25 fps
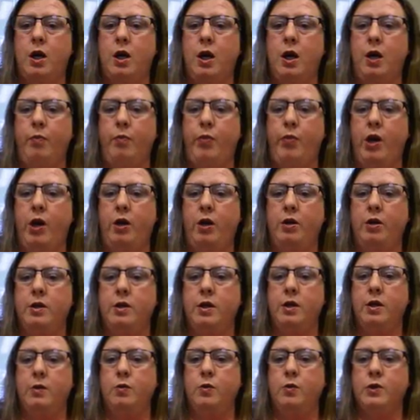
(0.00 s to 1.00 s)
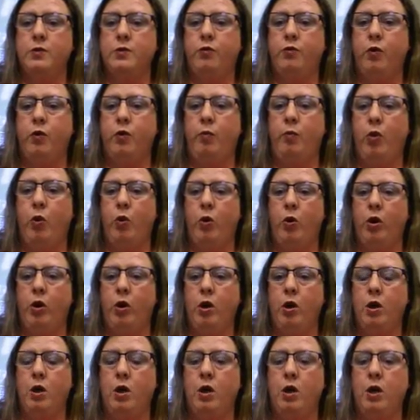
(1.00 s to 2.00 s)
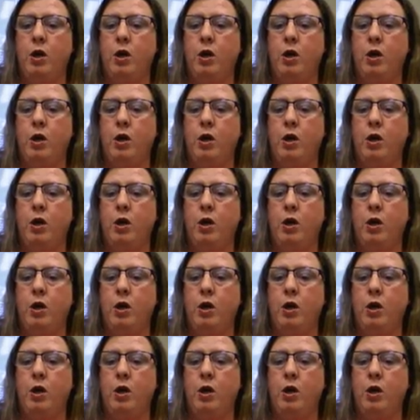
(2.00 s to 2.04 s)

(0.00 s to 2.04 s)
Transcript: a button that was for more,